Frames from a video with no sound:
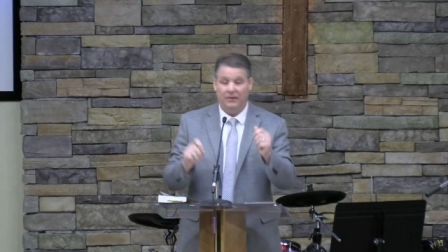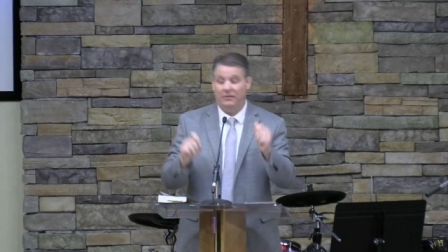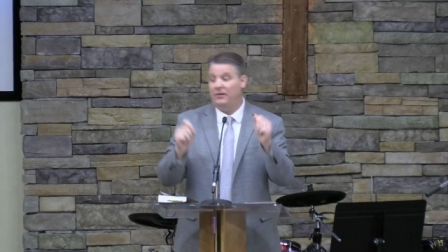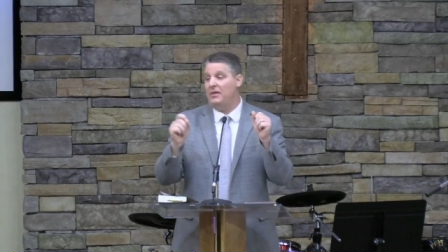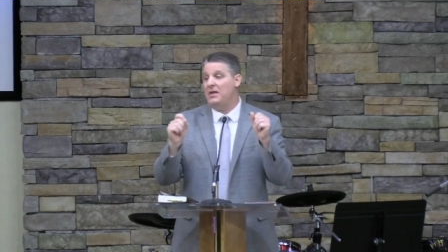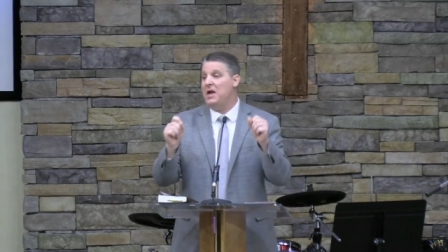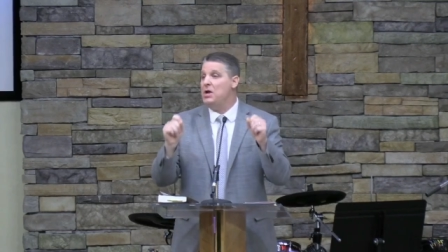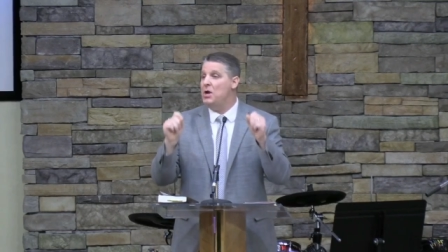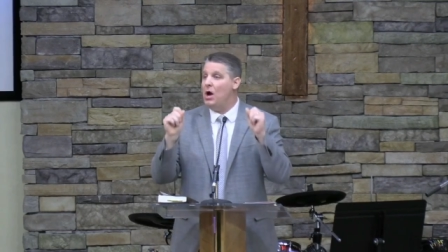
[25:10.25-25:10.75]
Do
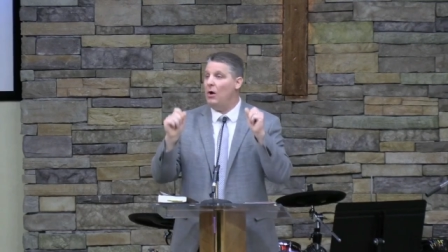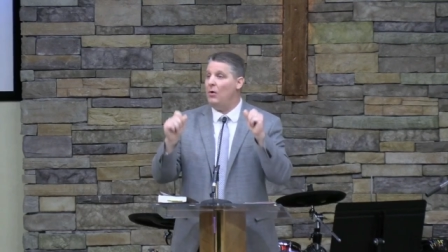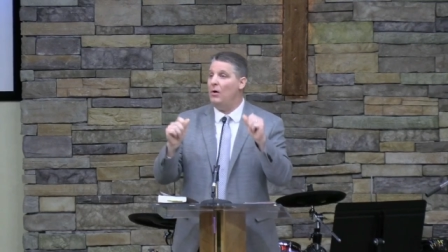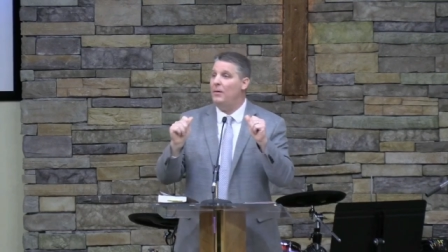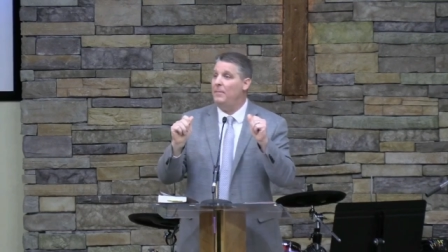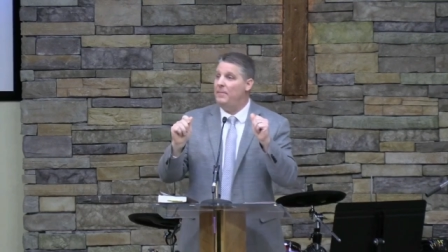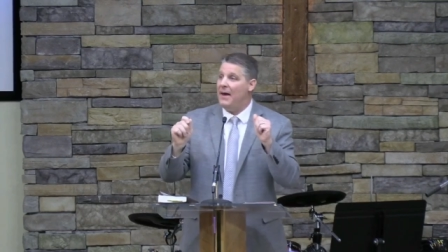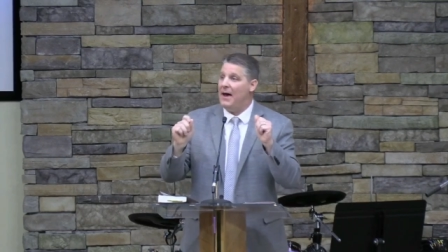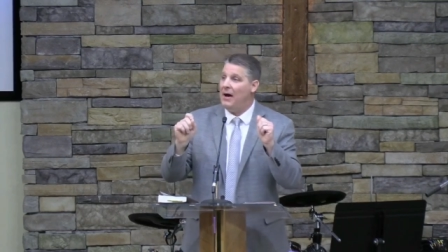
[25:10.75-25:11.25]
they know
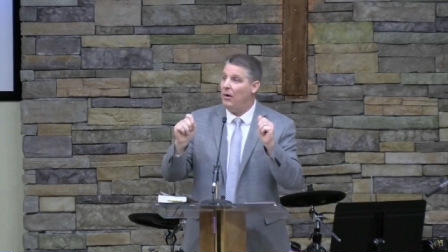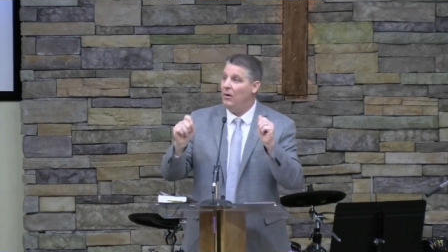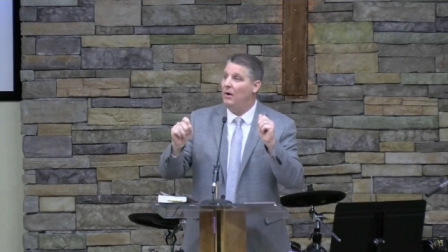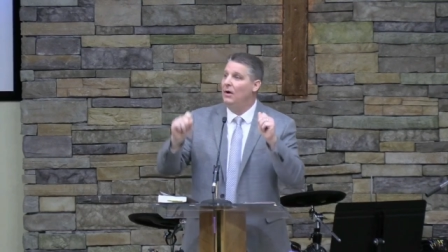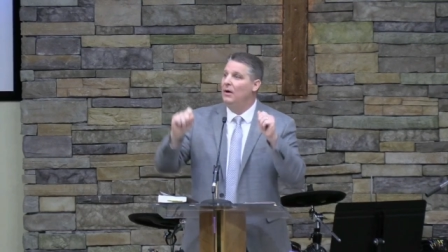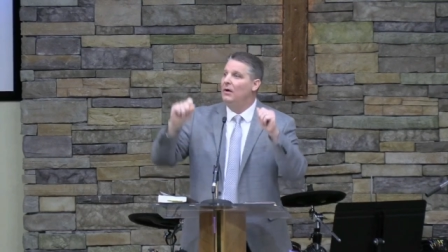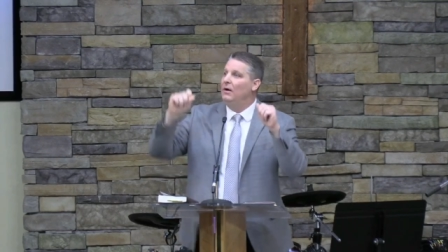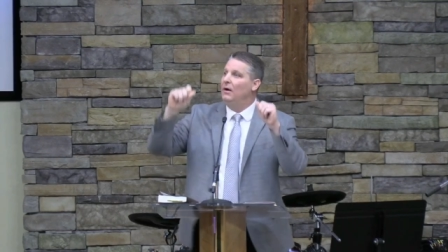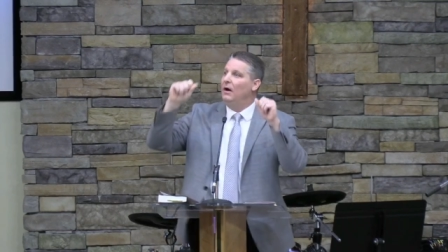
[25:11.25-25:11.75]

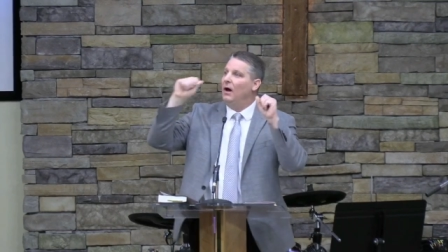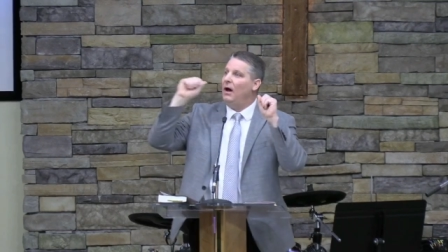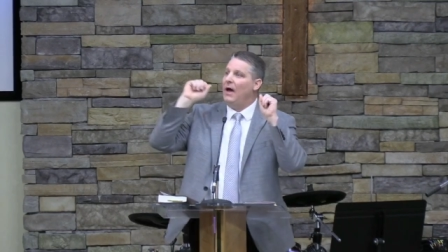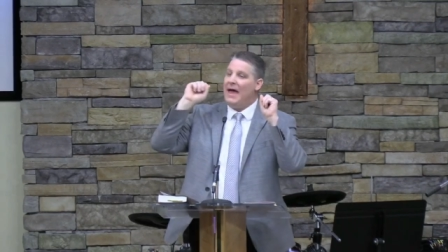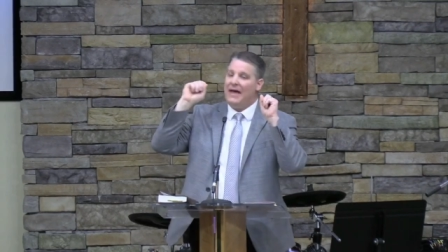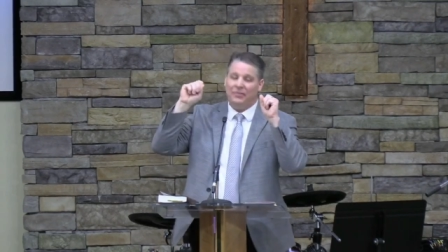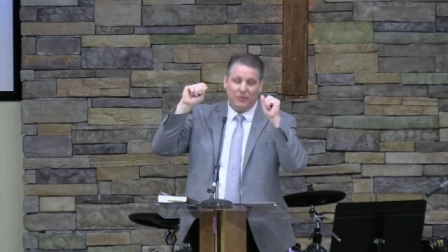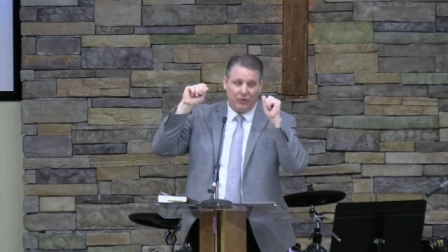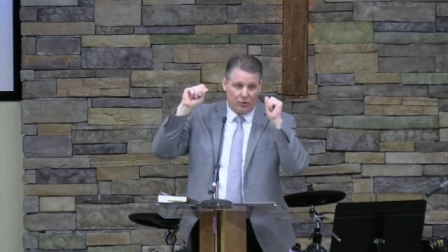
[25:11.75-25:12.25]
about
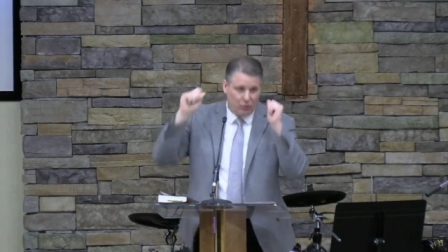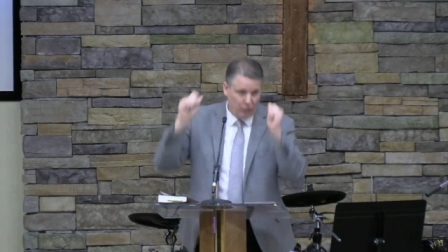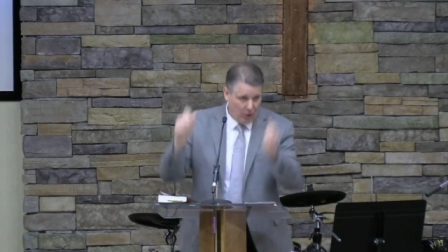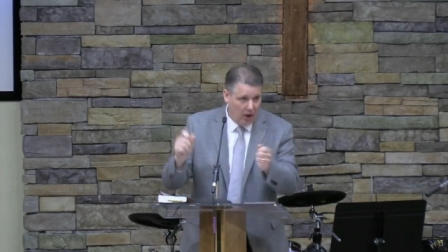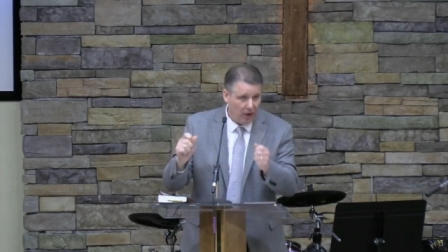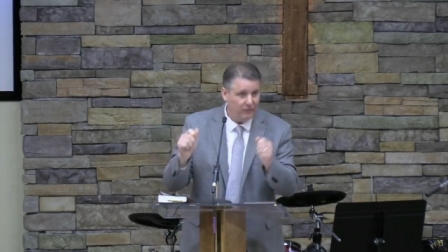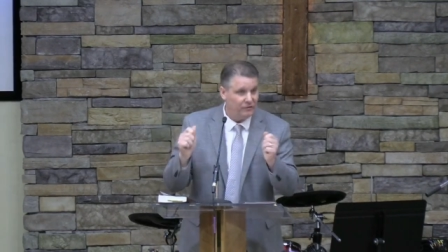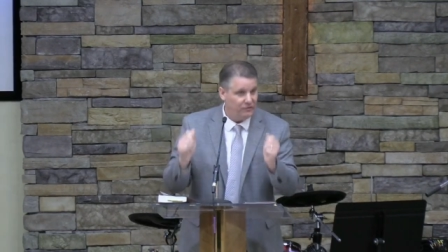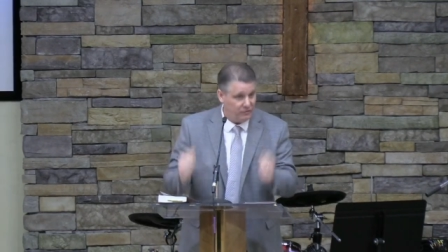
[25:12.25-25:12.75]
at the
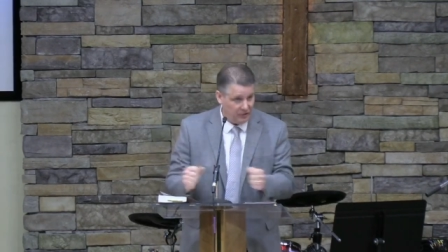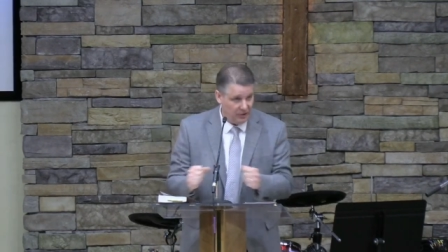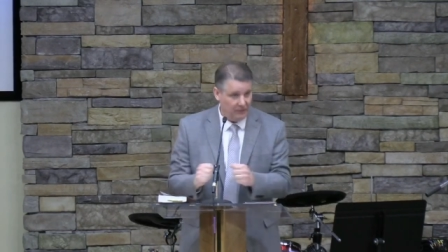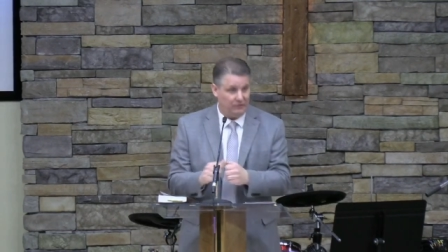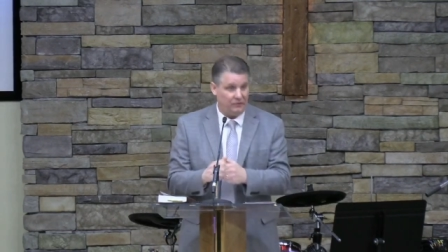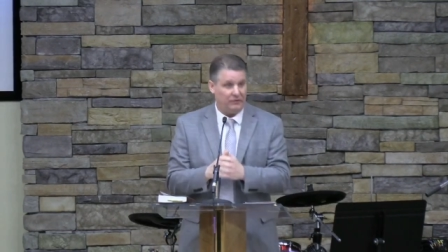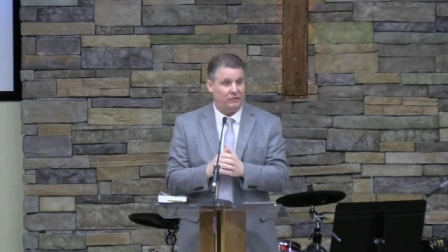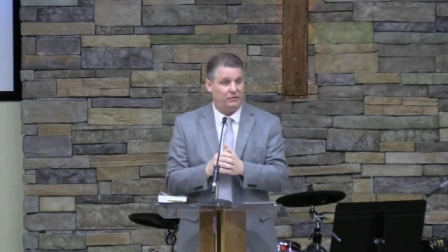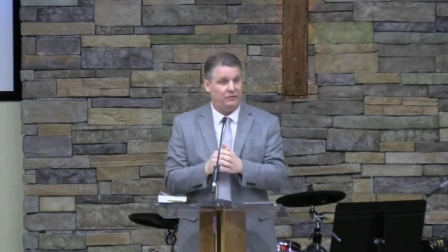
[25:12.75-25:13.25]
cross
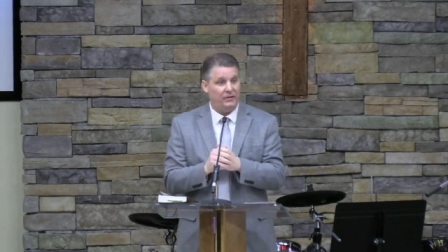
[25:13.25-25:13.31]
Jesus?